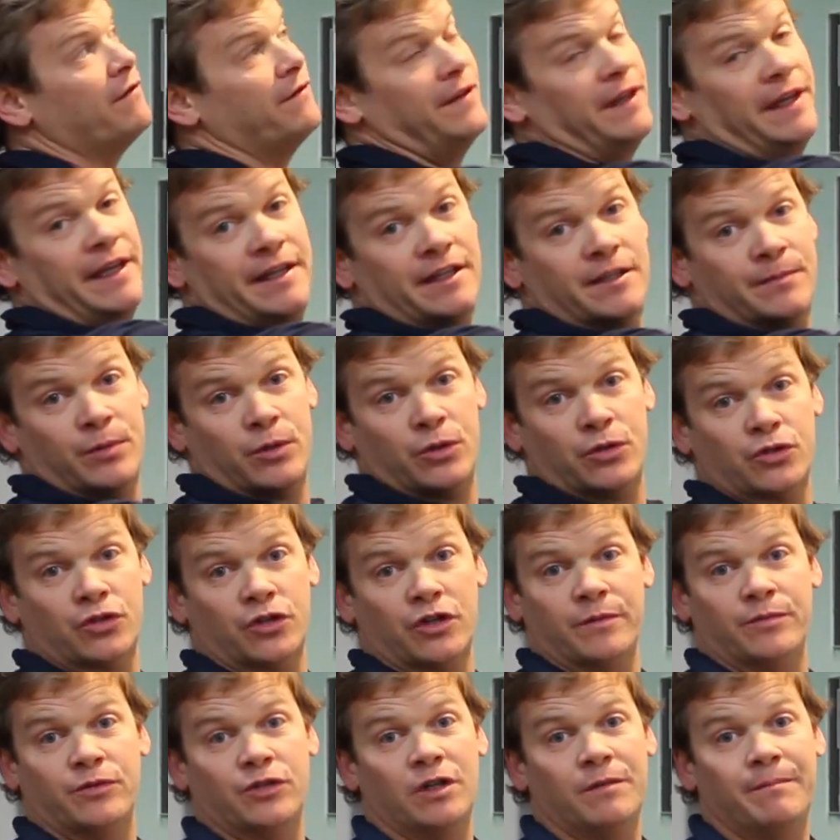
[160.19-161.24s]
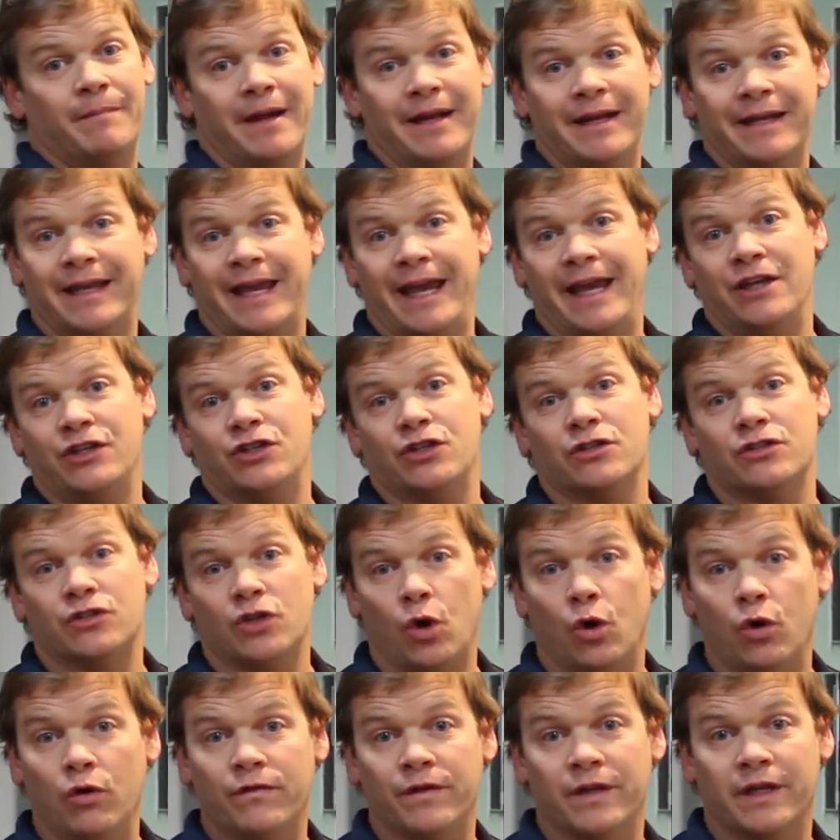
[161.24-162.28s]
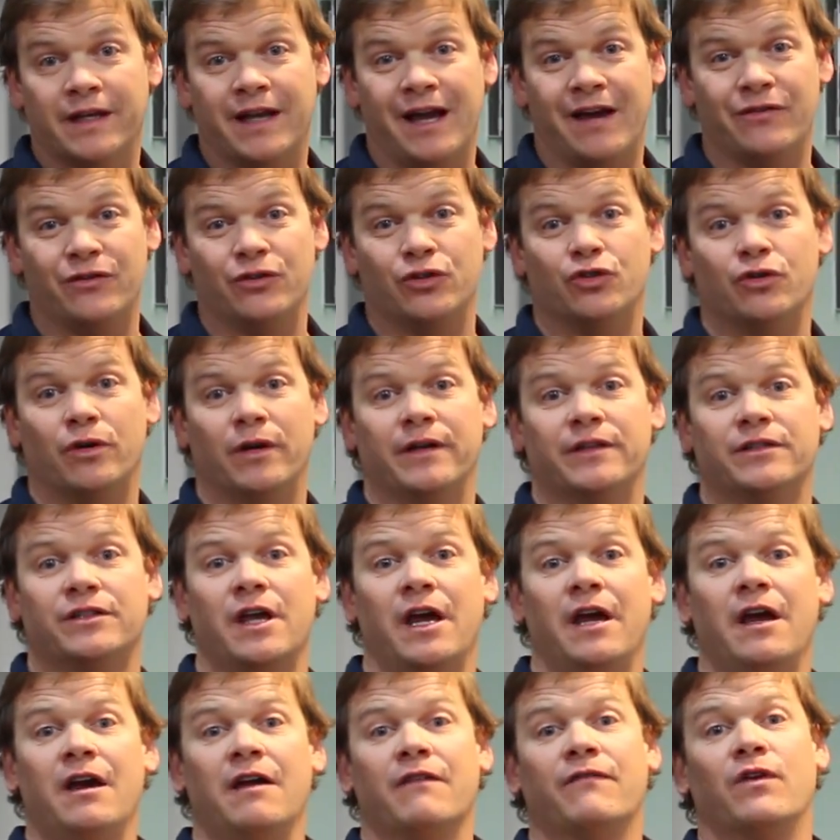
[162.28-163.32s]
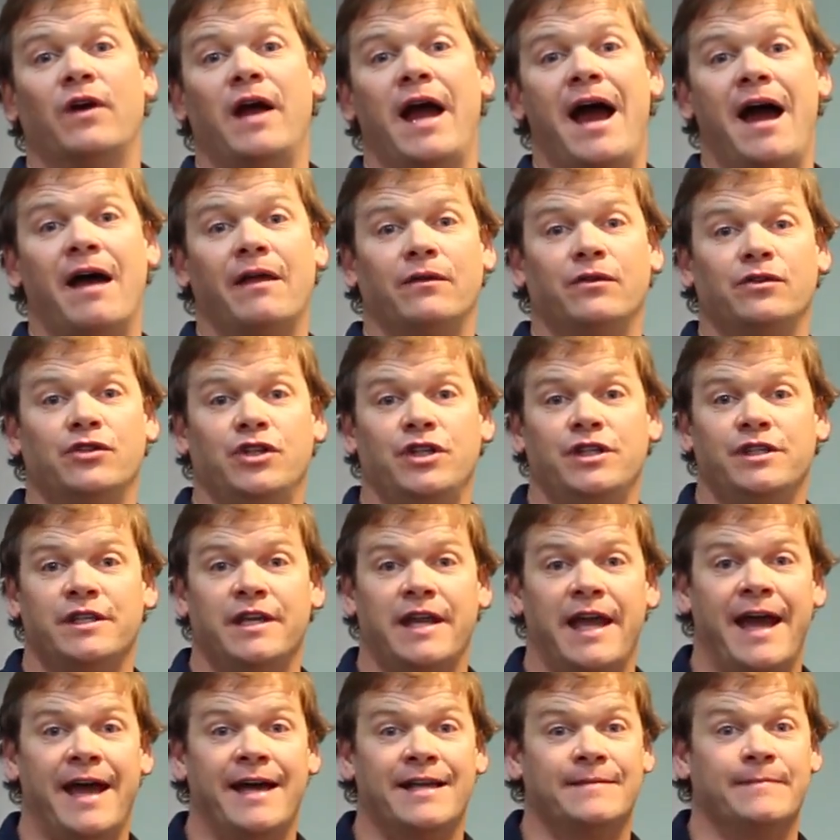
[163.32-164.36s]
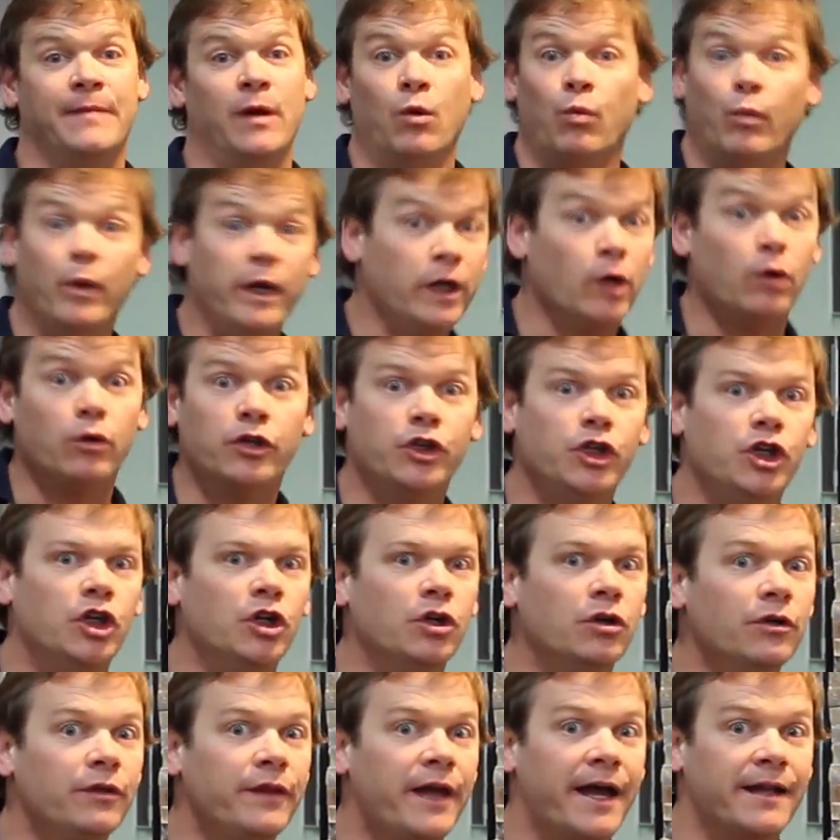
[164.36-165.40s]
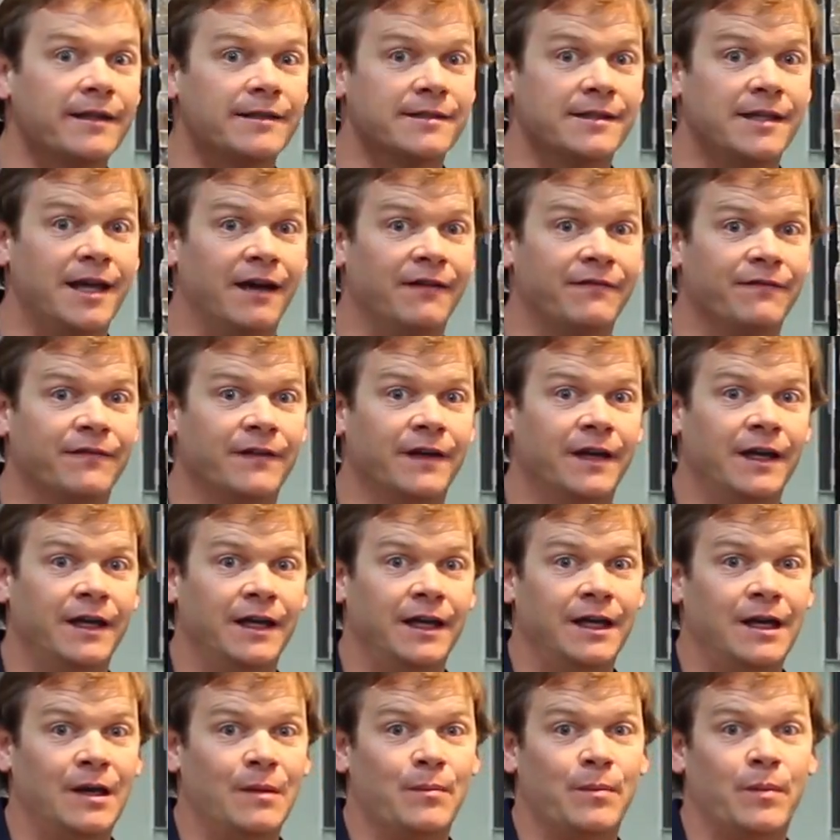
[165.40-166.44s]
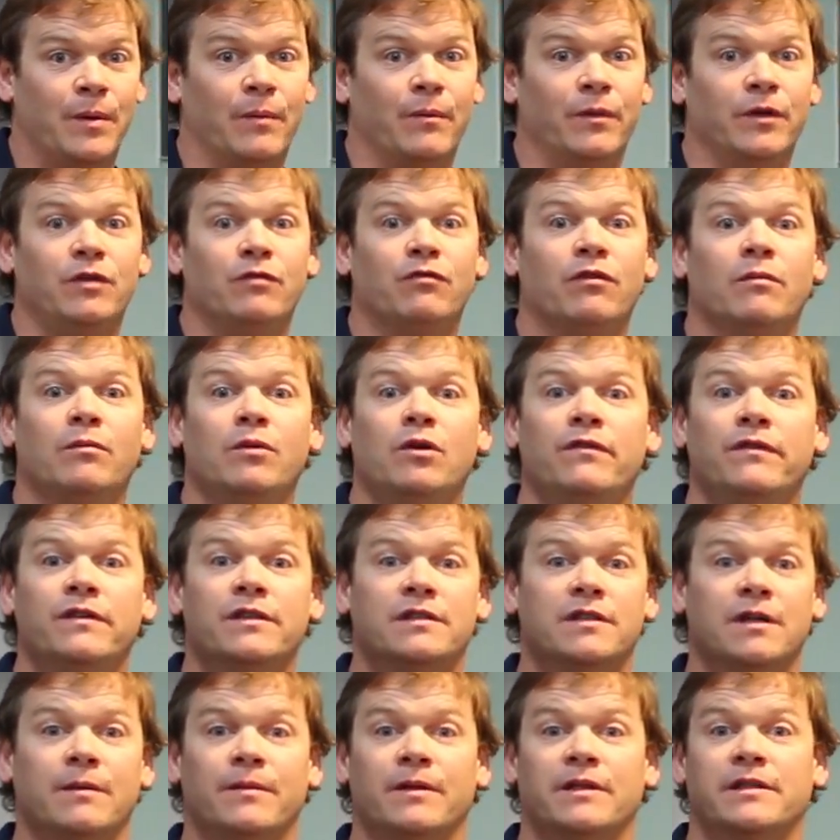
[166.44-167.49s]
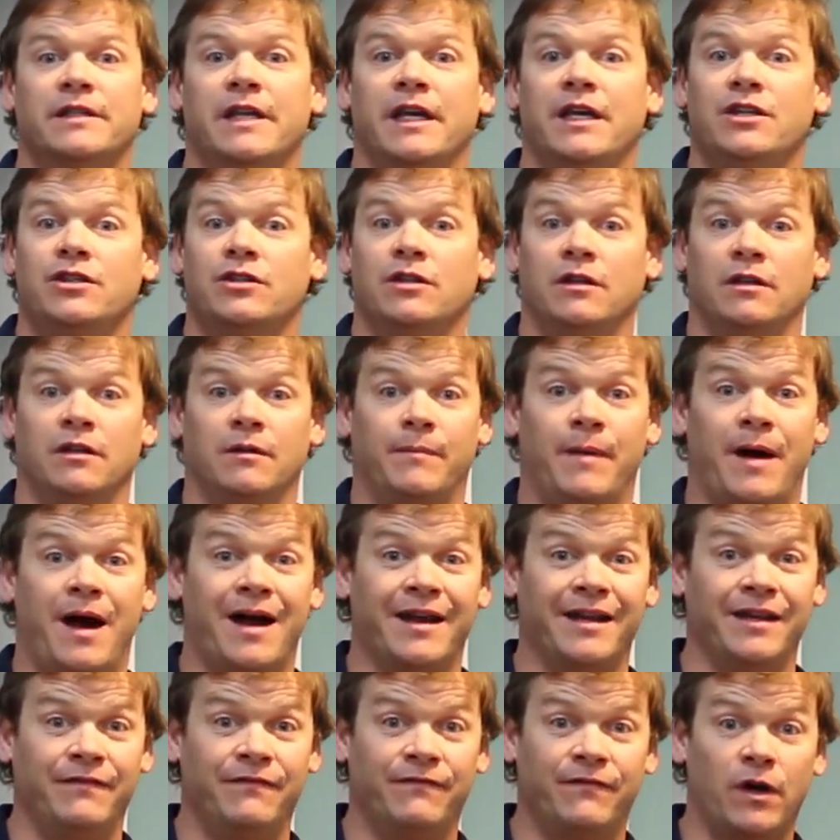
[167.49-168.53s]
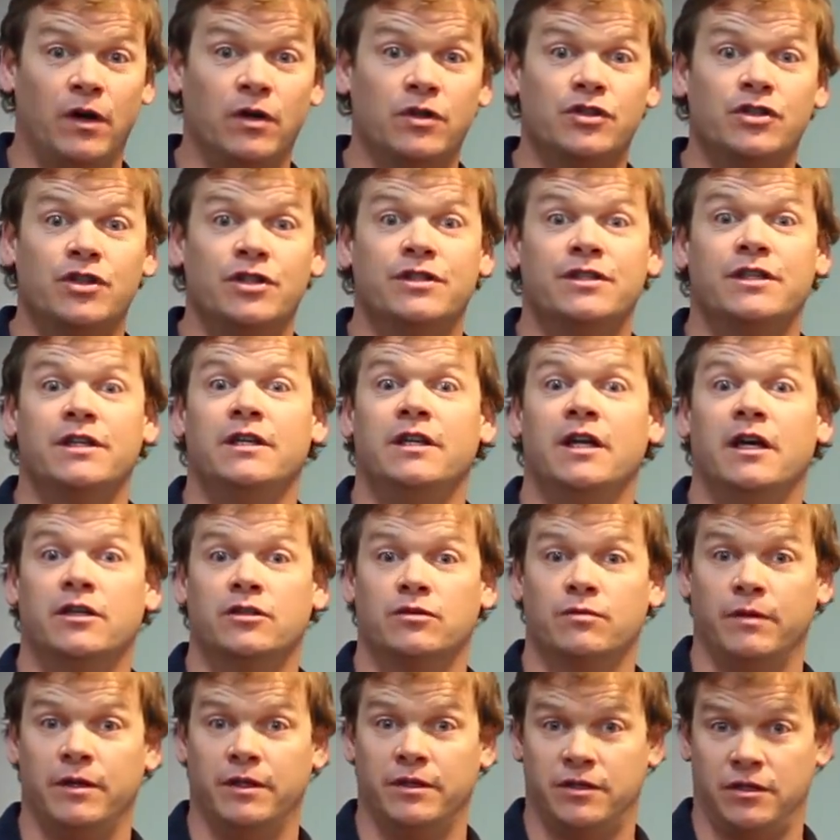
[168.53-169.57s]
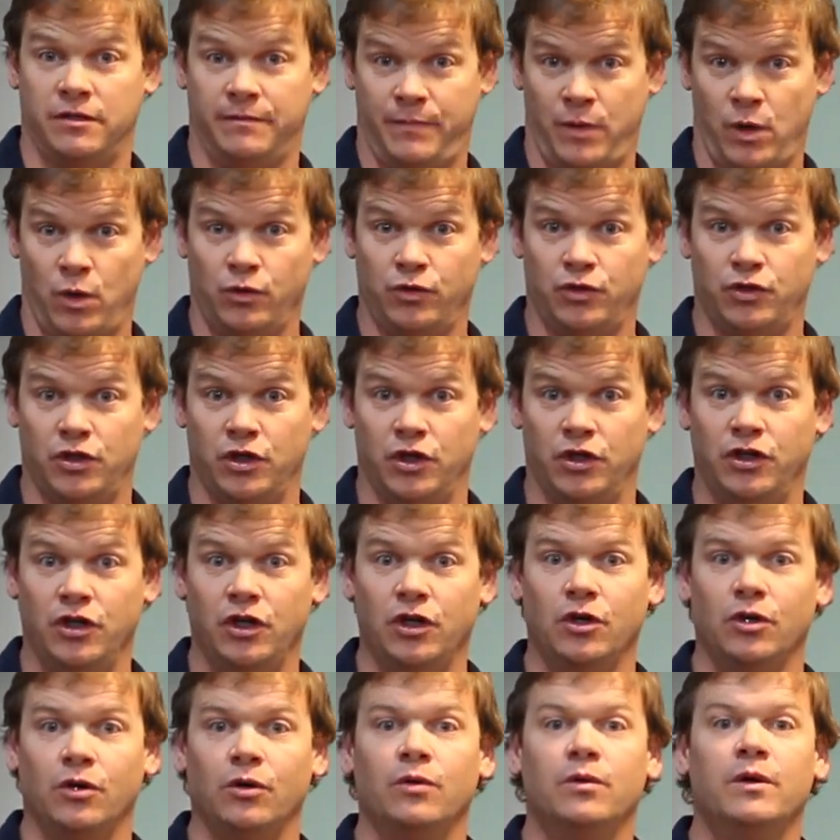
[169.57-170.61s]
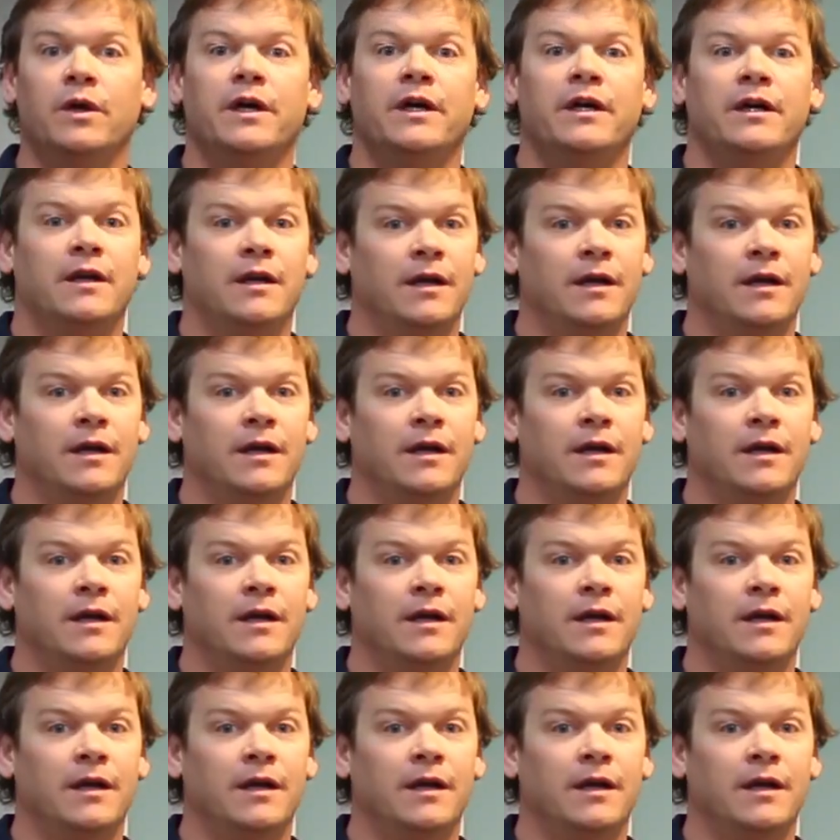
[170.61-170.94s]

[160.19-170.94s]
of these prescription medications, over-the-counter drugs for allergies and asthma. We don't cure that stuff, but when you remove a subluxation, the body functions and does what it's supposed to do.